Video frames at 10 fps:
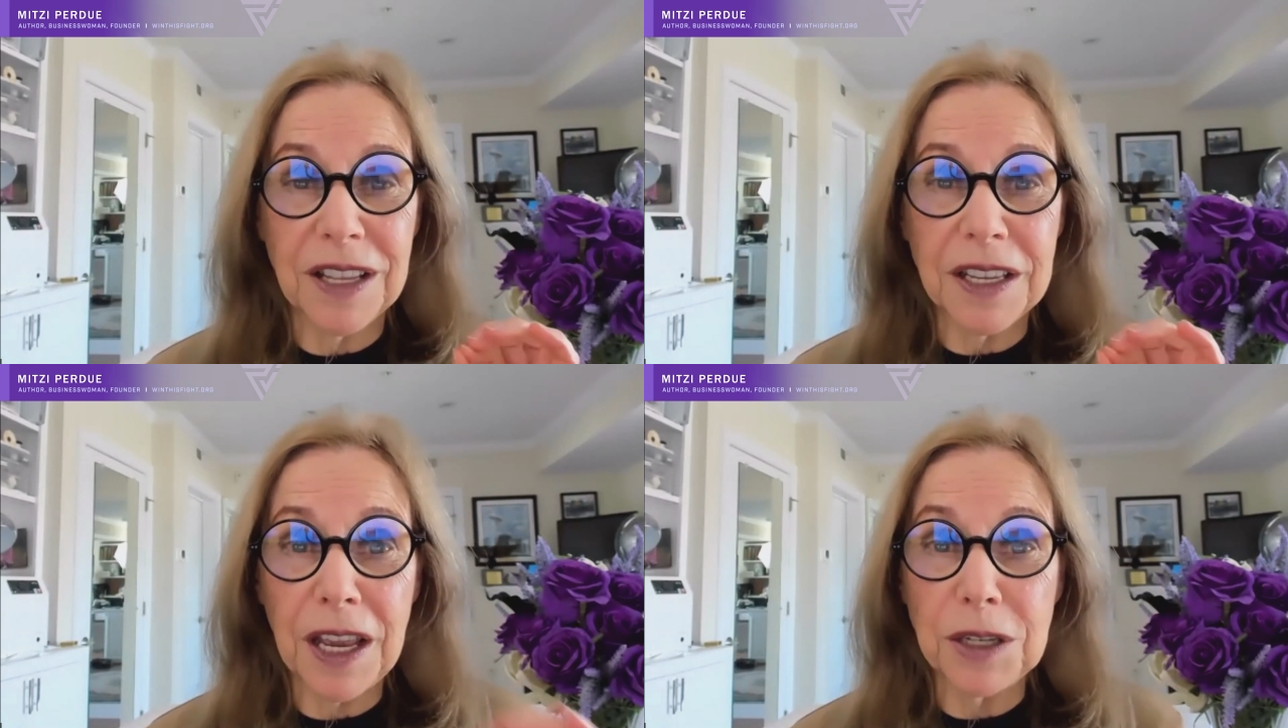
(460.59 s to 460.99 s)

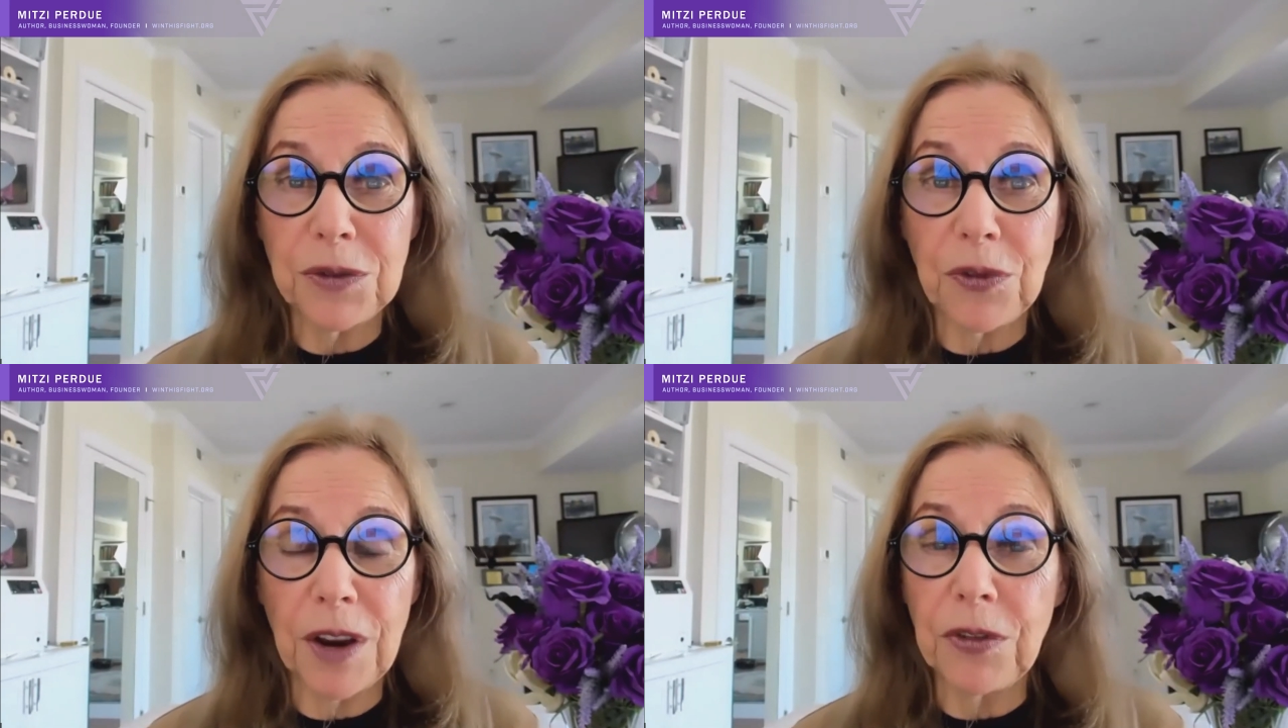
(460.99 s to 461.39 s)
the case
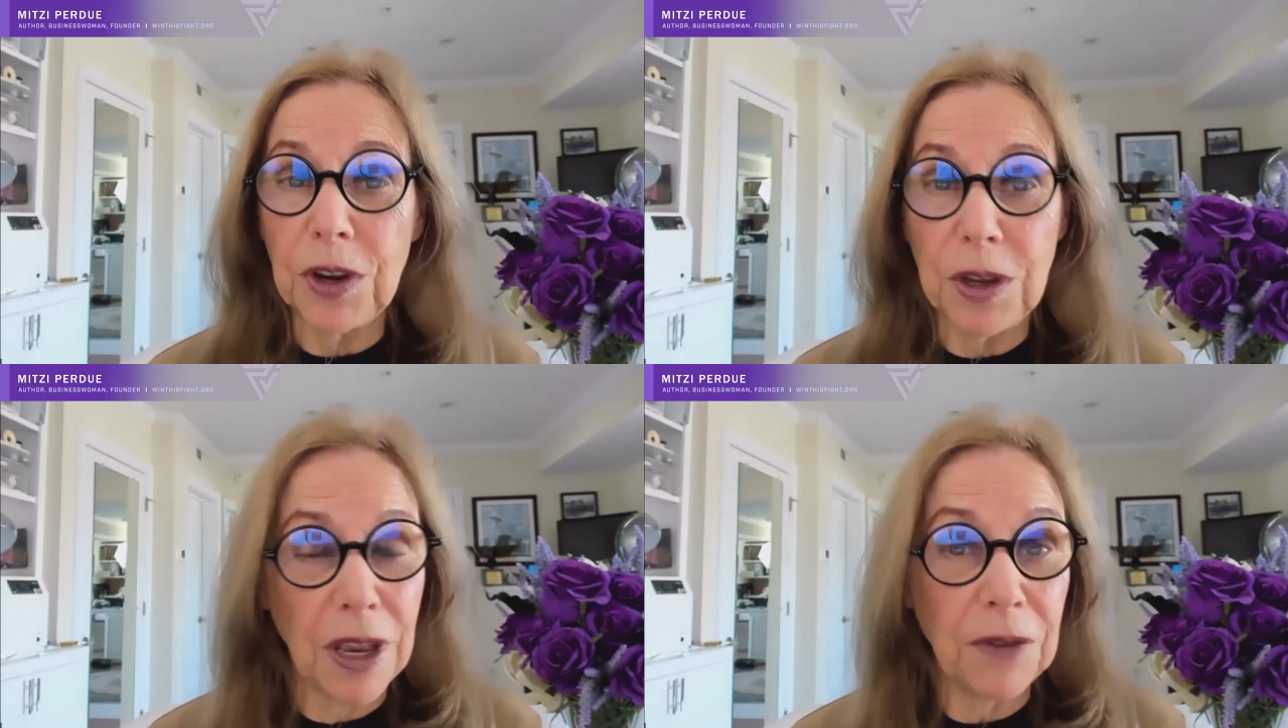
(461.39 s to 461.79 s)
for
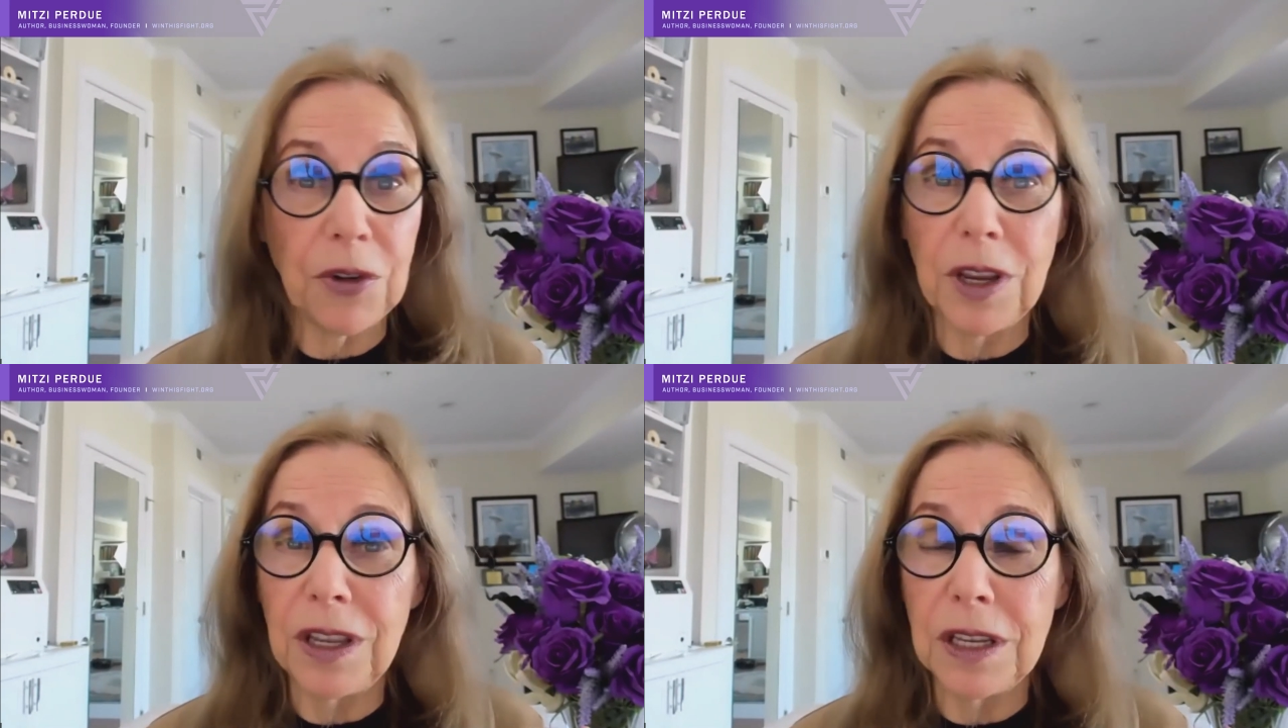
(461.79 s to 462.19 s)

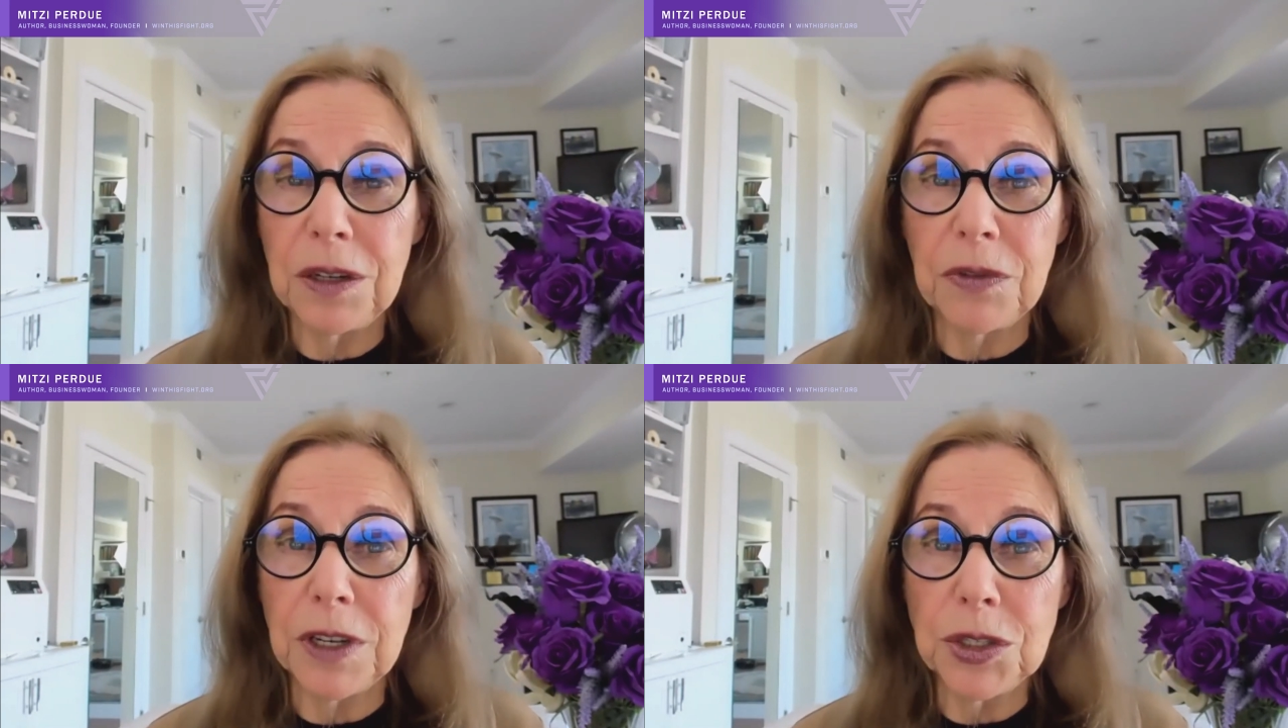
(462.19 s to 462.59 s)
every
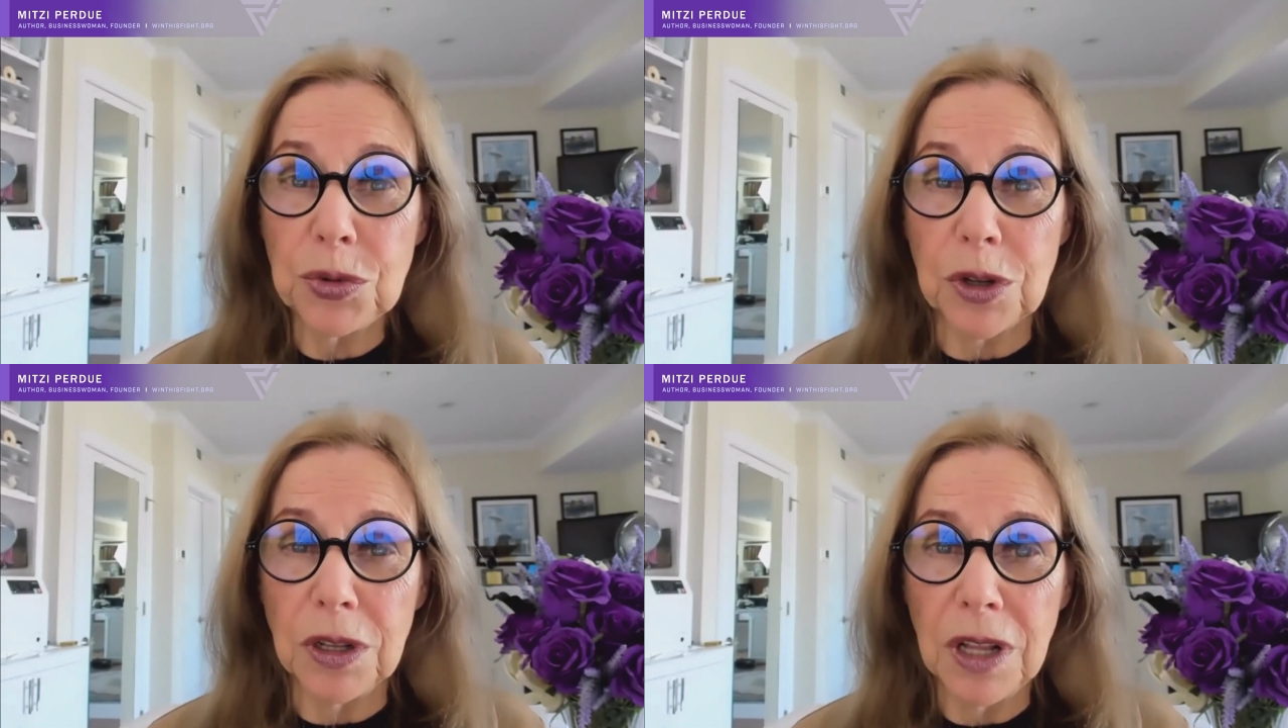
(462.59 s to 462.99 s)

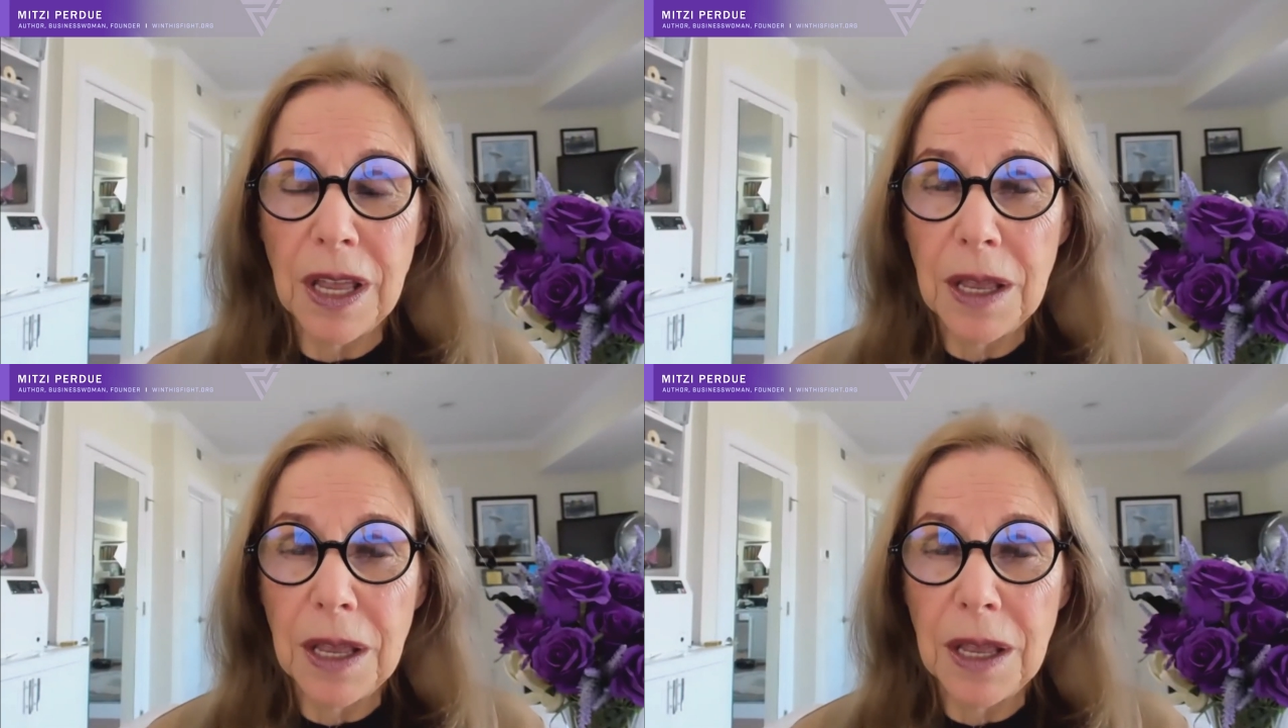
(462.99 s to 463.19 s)
individual,